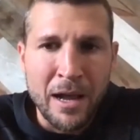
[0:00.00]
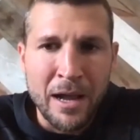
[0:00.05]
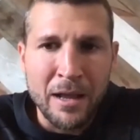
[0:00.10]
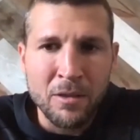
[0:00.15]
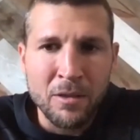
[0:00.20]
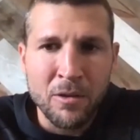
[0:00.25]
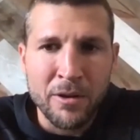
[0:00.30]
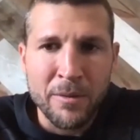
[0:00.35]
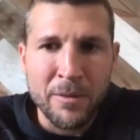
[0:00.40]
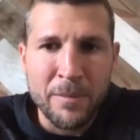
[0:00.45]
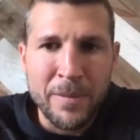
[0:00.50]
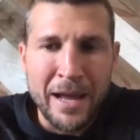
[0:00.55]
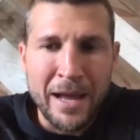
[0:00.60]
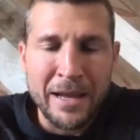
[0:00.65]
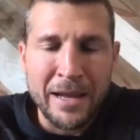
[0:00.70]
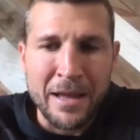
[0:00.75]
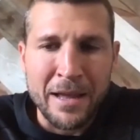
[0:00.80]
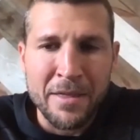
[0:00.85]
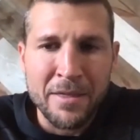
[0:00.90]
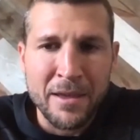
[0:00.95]
Looking
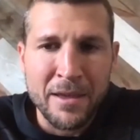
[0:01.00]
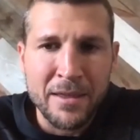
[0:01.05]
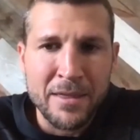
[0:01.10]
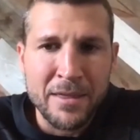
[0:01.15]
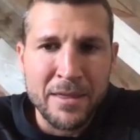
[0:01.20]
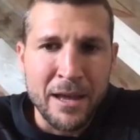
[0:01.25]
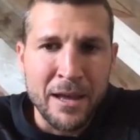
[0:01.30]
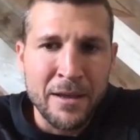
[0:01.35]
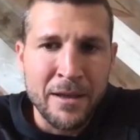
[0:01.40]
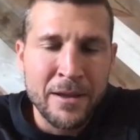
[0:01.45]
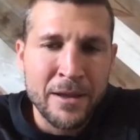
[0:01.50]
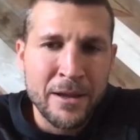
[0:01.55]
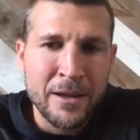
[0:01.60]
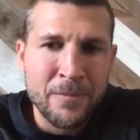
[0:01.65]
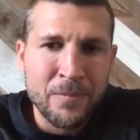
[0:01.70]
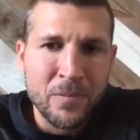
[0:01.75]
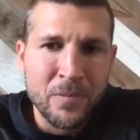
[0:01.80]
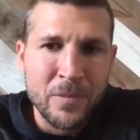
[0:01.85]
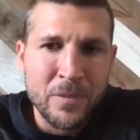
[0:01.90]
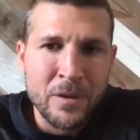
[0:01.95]
back, I think that
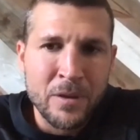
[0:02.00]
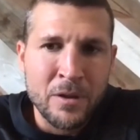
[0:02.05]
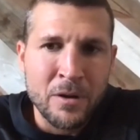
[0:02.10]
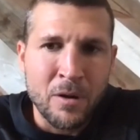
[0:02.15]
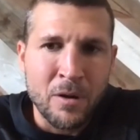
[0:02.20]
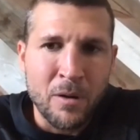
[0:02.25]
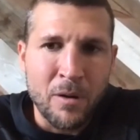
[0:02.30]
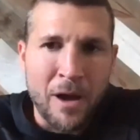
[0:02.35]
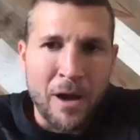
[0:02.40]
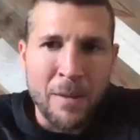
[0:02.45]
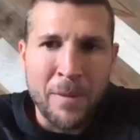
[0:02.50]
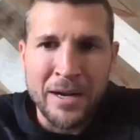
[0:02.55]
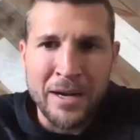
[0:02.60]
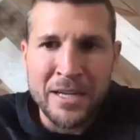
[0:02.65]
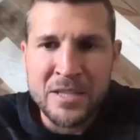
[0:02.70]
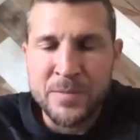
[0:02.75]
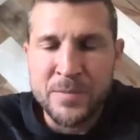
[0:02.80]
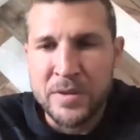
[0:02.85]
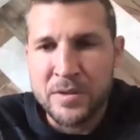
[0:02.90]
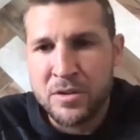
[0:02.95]
I might have
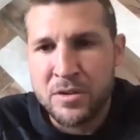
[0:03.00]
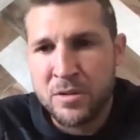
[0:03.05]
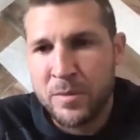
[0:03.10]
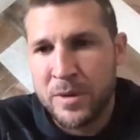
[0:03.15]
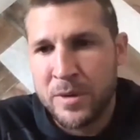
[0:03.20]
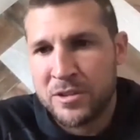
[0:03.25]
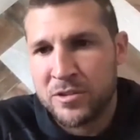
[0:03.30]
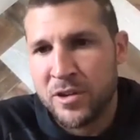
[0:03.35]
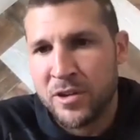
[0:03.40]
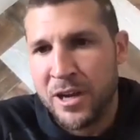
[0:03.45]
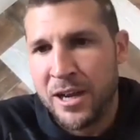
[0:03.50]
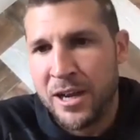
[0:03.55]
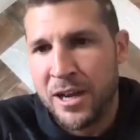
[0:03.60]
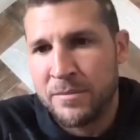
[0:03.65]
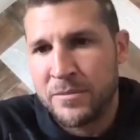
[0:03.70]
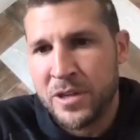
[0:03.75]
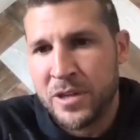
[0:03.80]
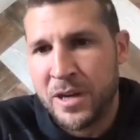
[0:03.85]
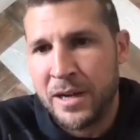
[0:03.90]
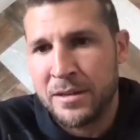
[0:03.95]
spent too much
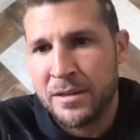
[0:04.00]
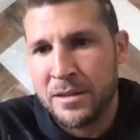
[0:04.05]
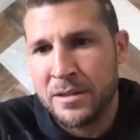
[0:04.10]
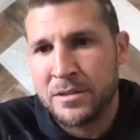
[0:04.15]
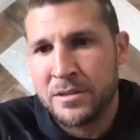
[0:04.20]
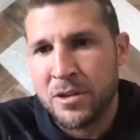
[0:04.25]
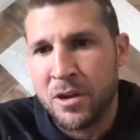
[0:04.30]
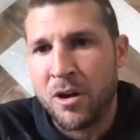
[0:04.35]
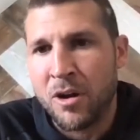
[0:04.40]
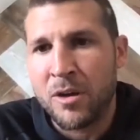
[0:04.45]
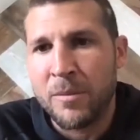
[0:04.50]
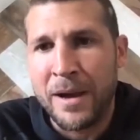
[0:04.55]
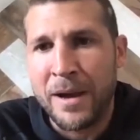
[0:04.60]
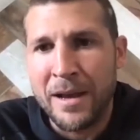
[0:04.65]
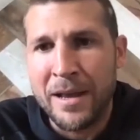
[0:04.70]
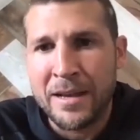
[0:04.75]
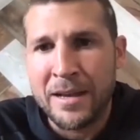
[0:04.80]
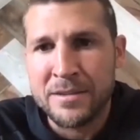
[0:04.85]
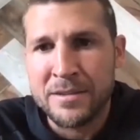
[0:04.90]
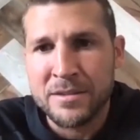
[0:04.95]
time trying to talk
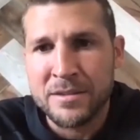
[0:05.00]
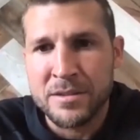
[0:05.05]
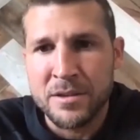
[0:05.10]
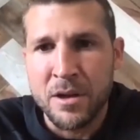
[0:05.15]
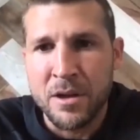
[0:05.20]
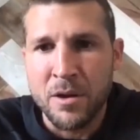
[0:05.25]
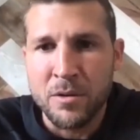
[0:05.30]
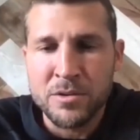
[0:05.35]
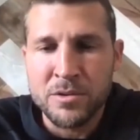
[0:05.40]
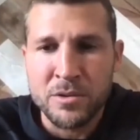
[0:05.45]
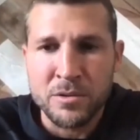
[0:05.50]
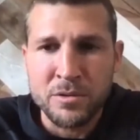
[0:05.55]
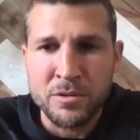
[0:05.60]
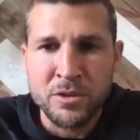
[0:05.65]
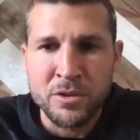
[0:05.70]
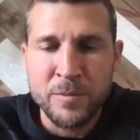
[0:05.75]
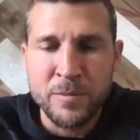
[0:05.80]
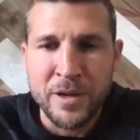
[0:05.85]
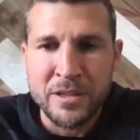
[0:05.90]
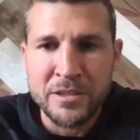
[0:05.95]
about X's and O's, or
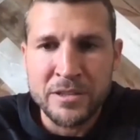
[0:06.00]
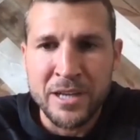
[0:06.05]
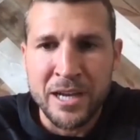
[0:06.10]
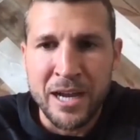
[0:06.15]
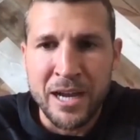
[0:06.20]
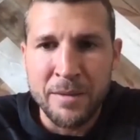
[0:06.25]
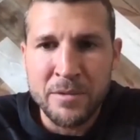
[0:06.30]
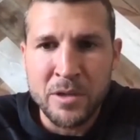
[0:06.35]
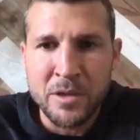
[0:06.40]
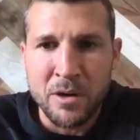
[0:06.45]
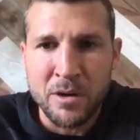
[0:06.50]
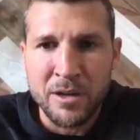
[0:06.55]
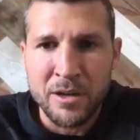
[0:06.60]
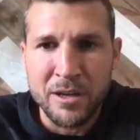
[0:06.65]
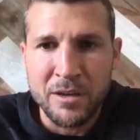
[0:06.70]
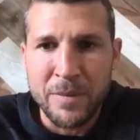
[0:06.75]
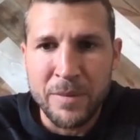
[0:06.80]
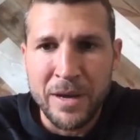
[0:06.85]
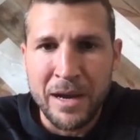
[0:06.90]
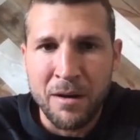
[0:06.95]
too much time
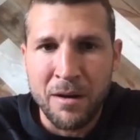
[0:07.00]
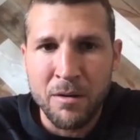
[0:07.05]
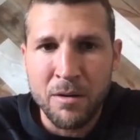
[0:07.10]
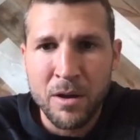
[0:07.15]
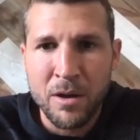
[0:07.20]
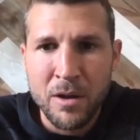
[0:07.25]
talking about